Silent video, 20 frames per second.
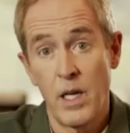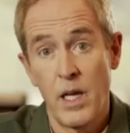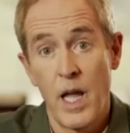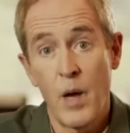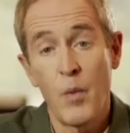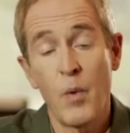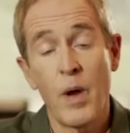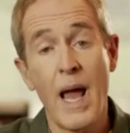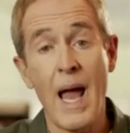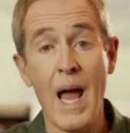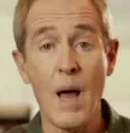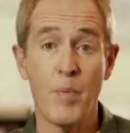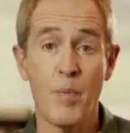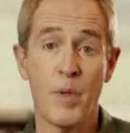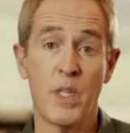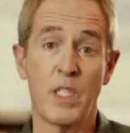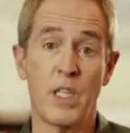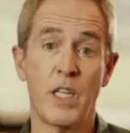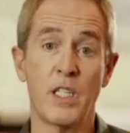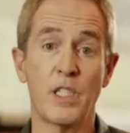And what
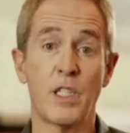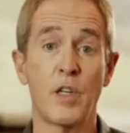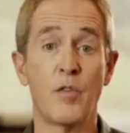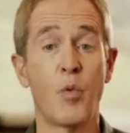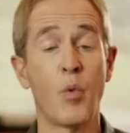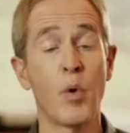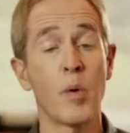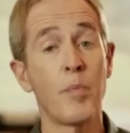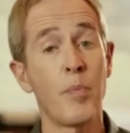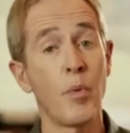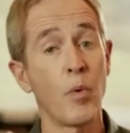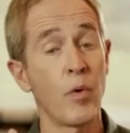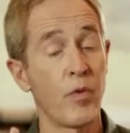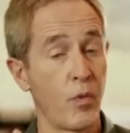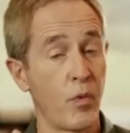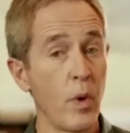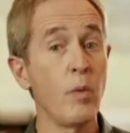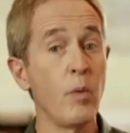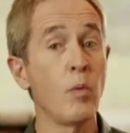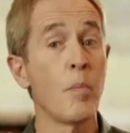happens is if
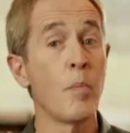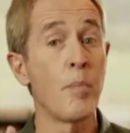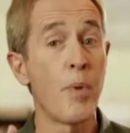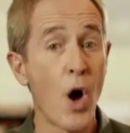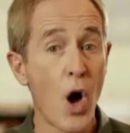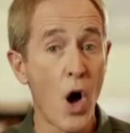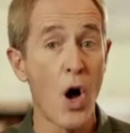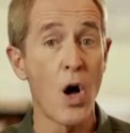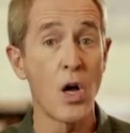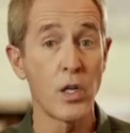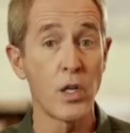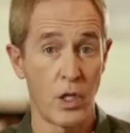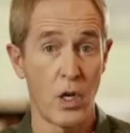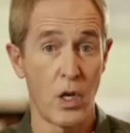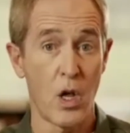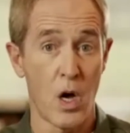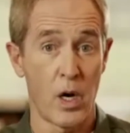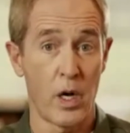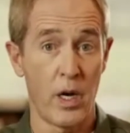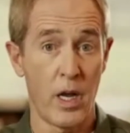we will pause
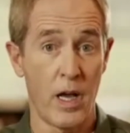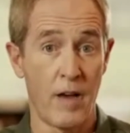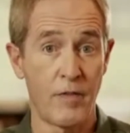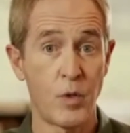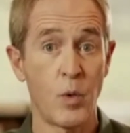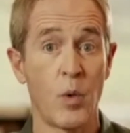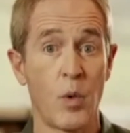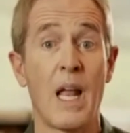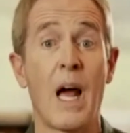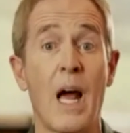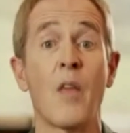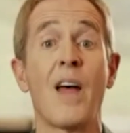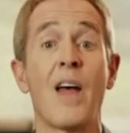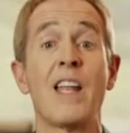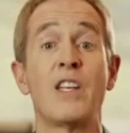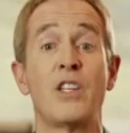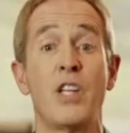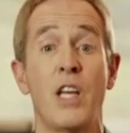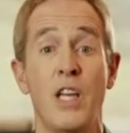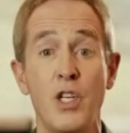long enough to allow
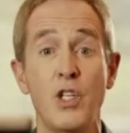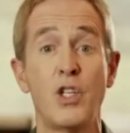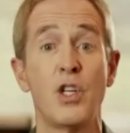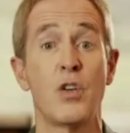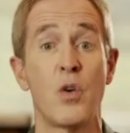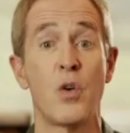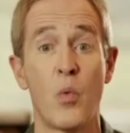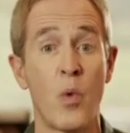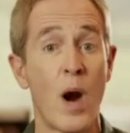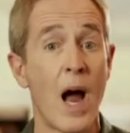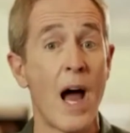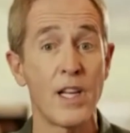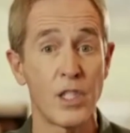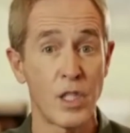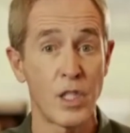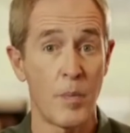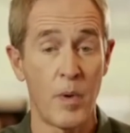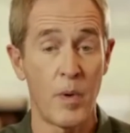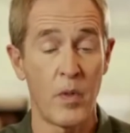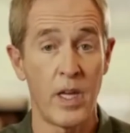that tension to rise
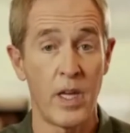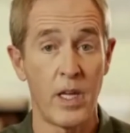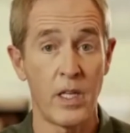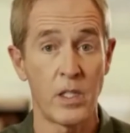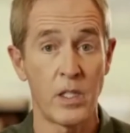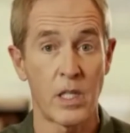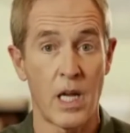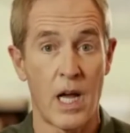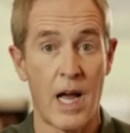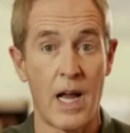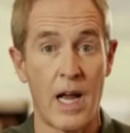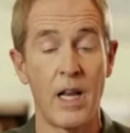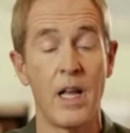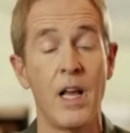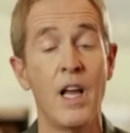up on the inside,